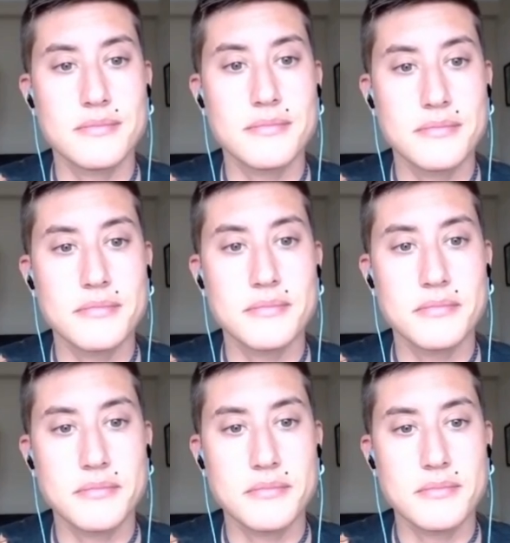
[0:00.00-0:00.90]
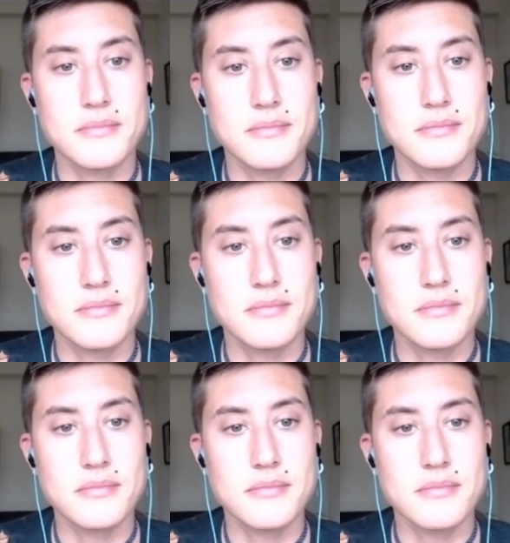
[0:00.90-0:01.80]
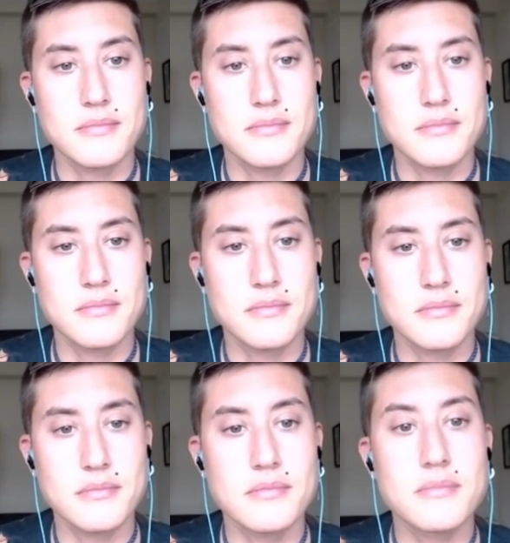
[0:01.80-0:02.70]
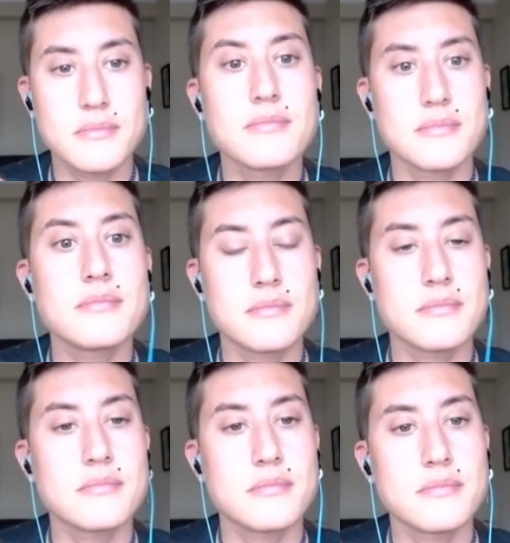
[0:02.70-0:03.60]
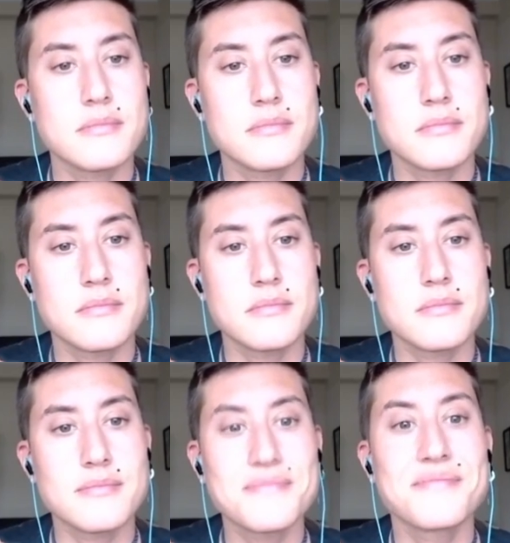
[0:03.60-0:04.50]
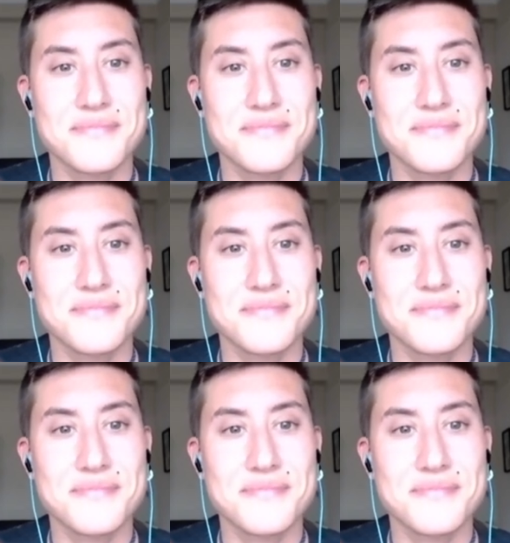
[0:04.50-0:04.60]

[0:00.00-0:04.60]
(not speaking)